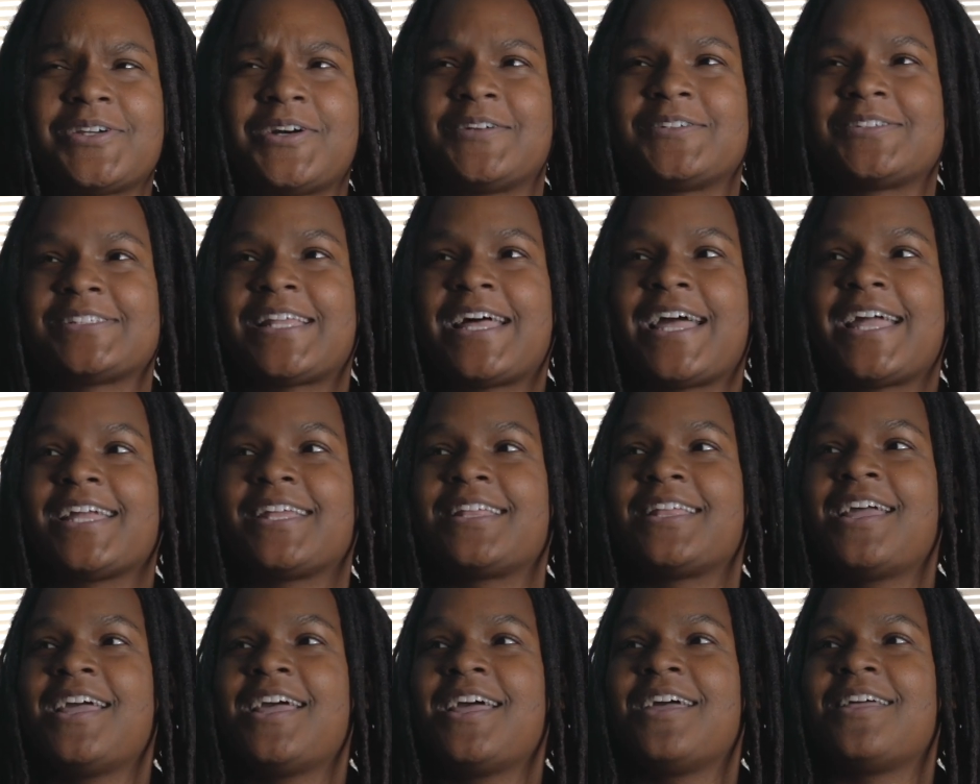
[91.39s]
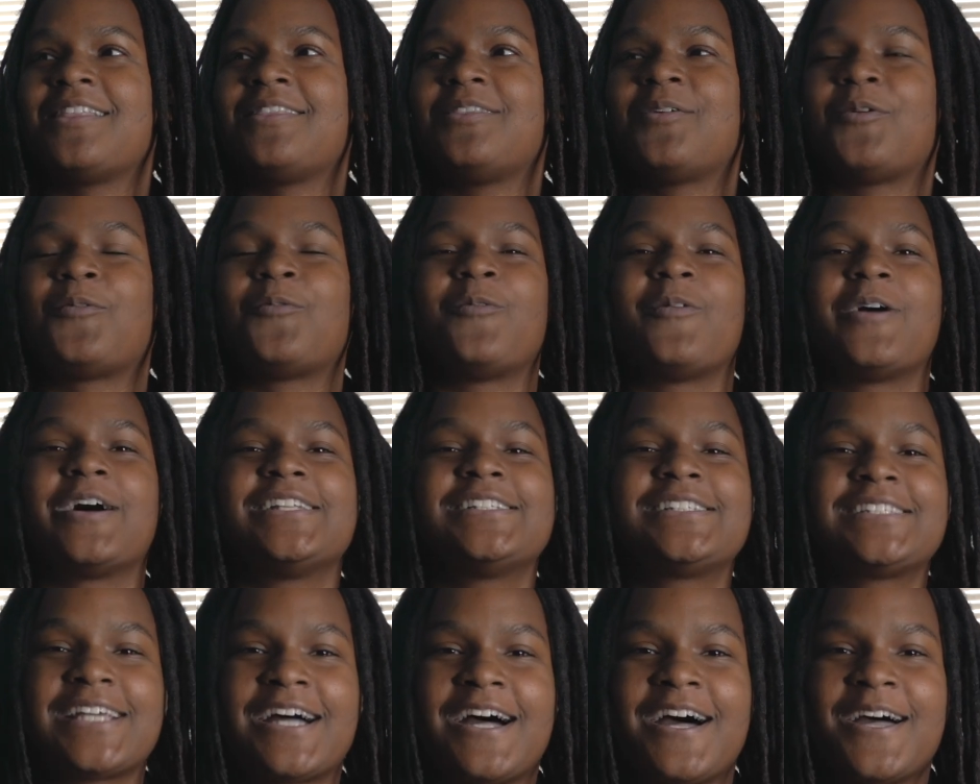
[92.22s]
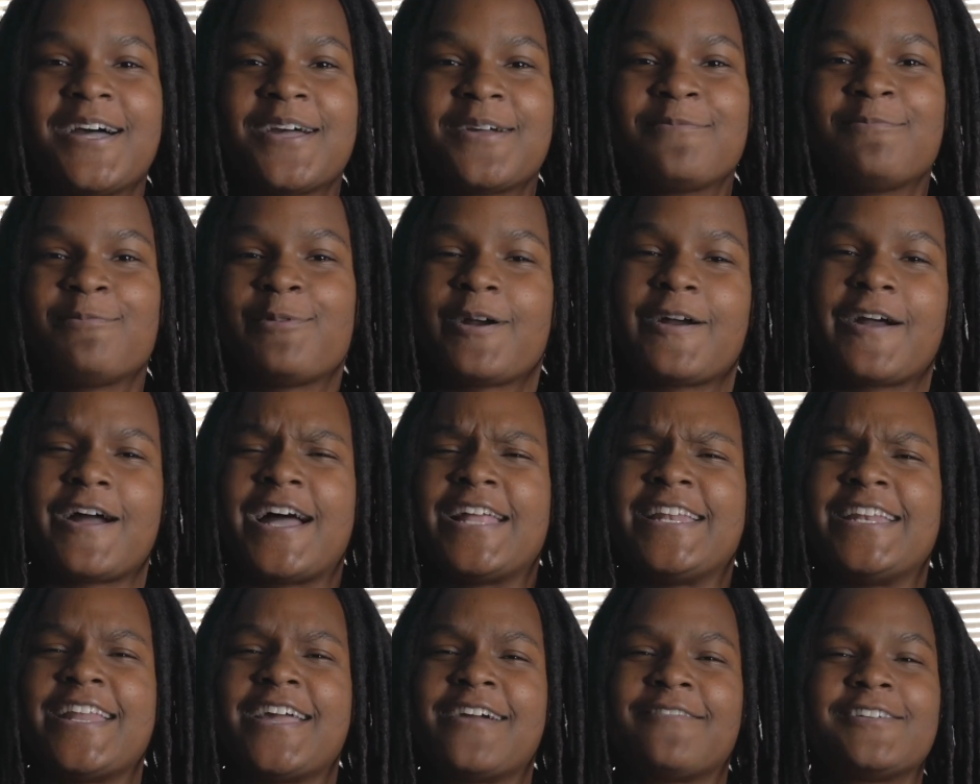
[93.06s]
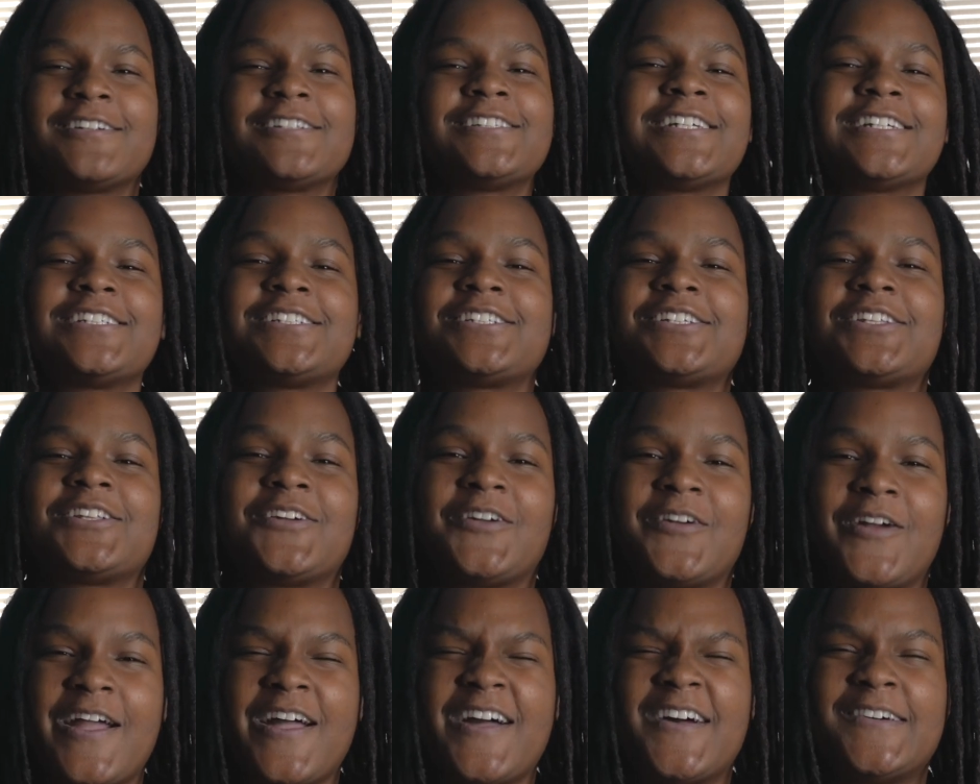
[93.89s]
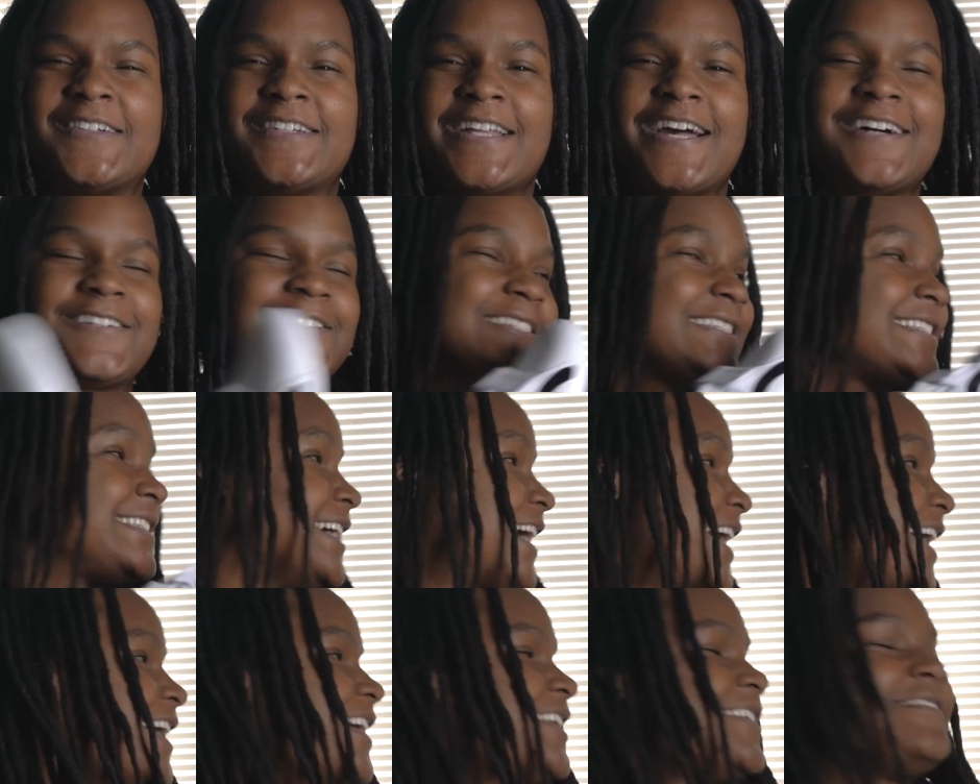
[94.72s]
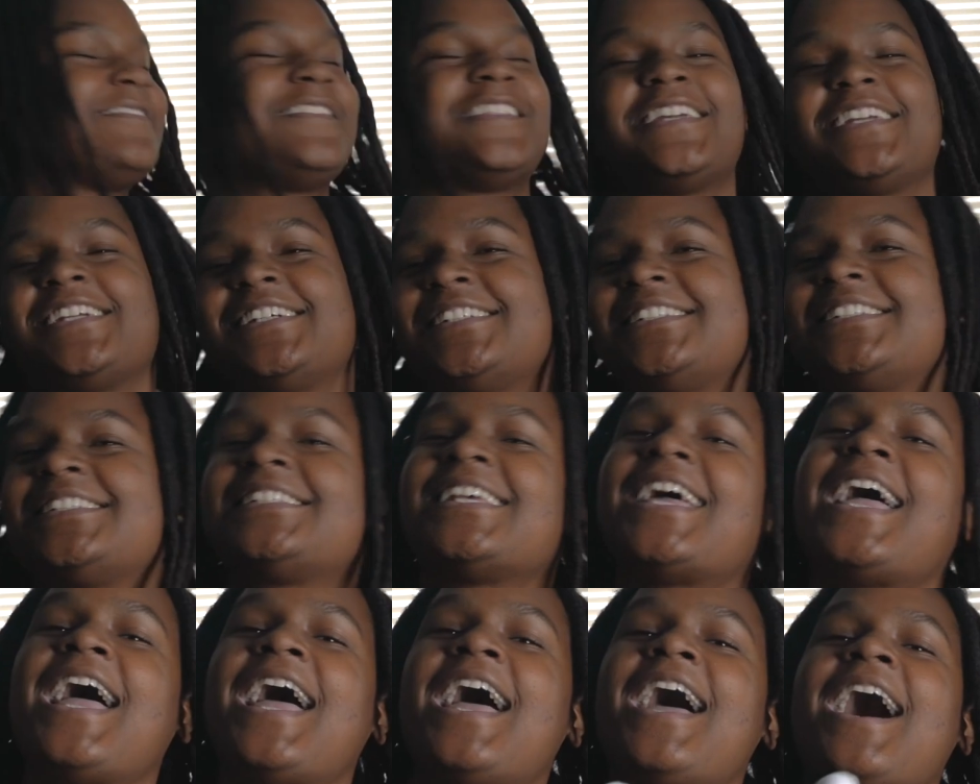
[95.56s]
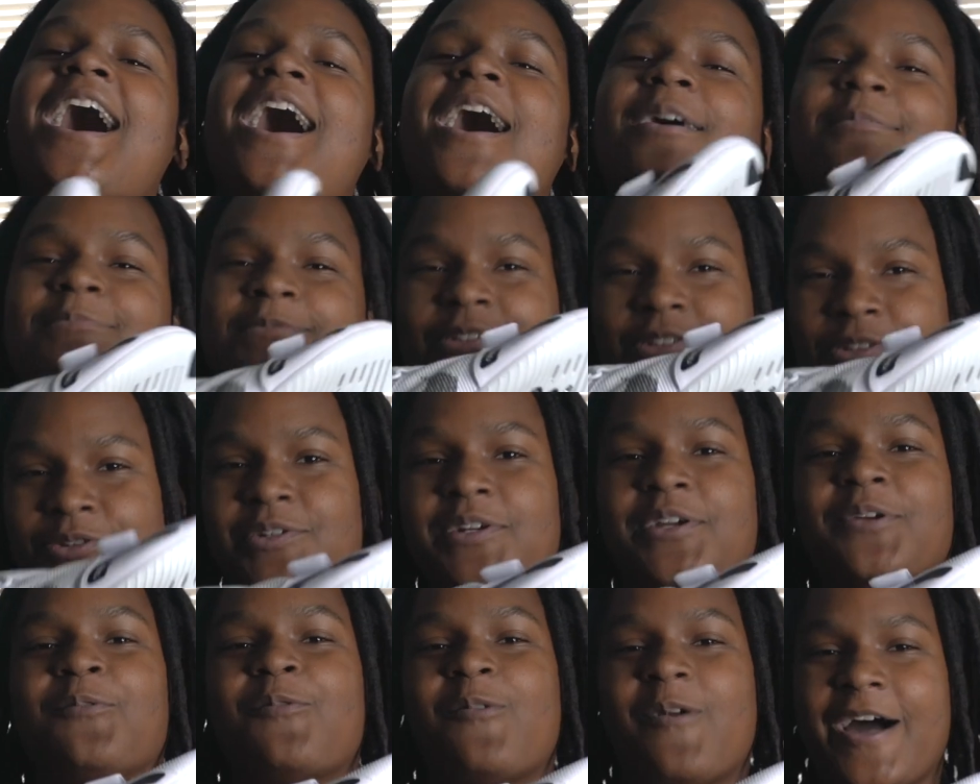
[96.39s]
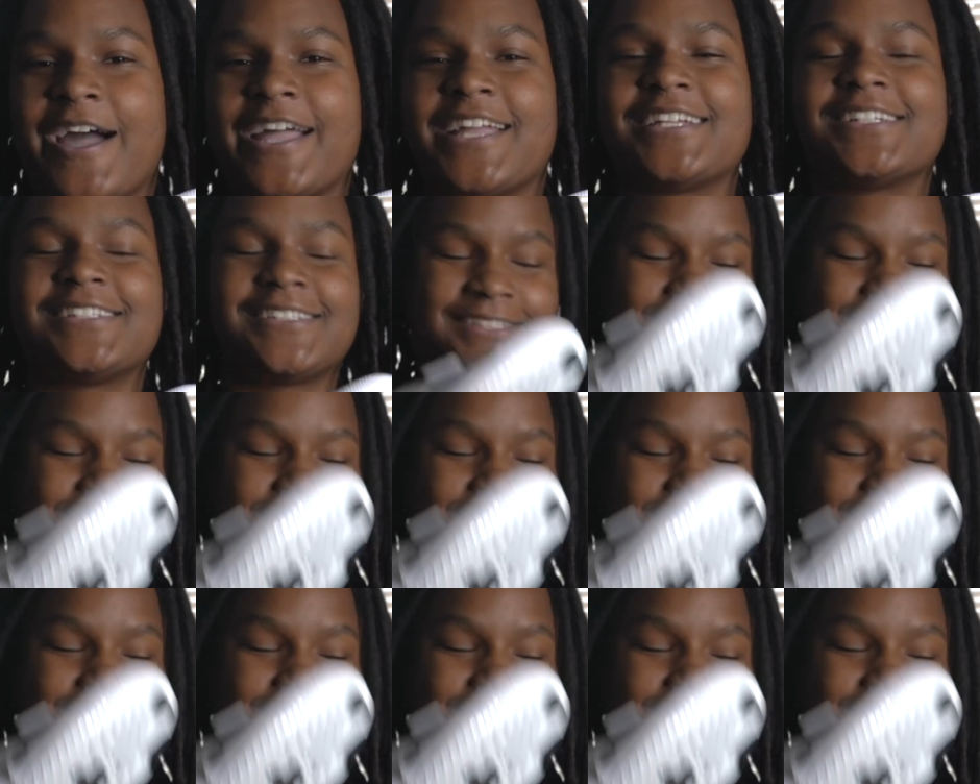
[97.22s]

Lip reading: So I was like, the one time where I never touched the ground outside of this, I'm doing white.